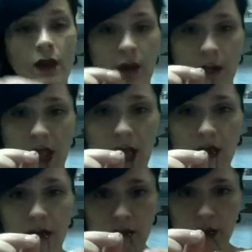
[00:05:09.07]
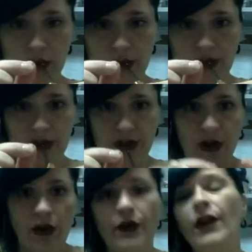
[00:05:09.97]
the black ones,
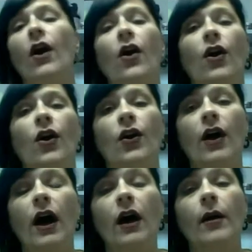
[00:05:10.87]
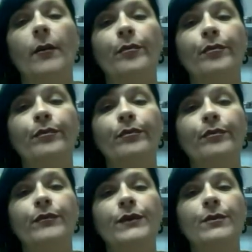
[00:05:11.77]
they are
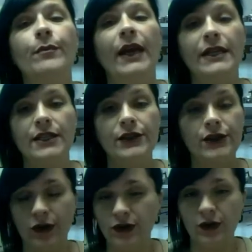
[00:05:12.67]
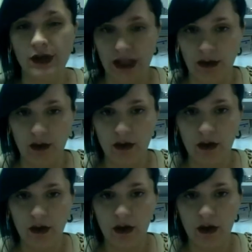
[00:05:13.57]
painted surgical steel,